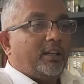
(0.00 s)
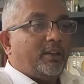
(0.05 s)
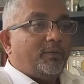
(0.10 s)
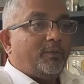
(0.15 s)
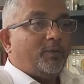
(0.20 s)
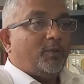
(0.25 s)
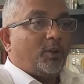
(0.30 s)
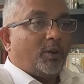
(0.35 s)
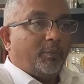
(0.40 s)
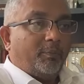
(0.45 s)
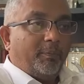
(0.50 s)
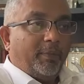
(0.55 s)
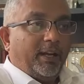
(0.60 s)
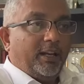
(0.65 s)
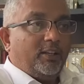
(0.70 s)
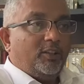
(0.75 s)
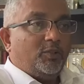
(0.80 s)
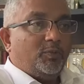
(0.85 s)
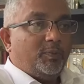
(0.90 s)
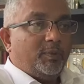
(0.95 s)
If top
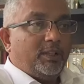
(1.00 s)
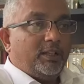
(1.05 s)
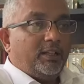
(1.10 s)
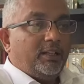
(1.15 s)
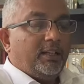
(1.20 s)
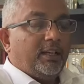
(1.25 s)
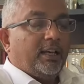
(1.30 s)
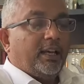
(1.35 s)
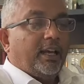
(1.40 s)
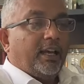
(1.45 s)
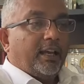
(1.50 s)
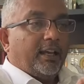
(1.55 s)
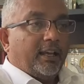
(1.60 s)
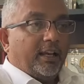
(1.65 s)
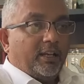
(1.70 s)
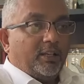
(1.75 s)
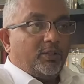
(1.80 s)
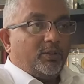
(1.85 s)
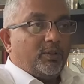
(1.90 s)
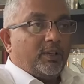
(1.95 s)
management
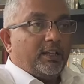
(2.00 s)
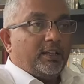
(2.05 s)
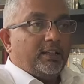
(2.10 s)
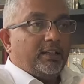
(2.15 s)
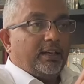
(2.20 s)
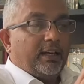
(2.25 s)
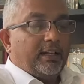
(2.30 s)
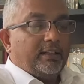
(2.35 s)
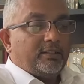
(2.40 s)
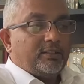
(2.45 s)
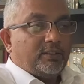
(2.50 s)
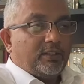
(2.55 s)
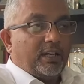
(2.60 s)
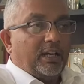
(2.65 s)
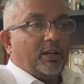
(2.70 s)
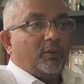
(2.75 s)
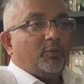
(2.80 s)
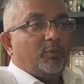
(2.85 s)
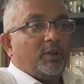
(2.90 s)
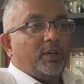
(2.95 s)
get together and
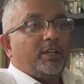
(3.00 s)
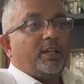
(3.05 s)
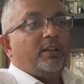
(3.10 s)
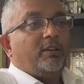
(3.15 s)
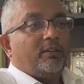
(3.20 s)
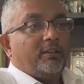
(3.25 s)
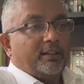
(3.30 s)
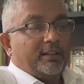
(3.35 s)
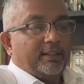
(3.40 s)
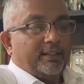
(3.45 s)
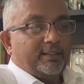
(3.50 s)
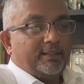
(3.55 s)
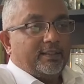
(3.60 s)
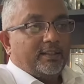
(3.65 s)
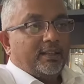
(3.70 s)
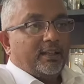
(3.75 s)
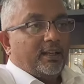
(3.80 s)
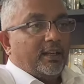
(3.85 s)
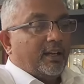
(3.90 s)
start working on this,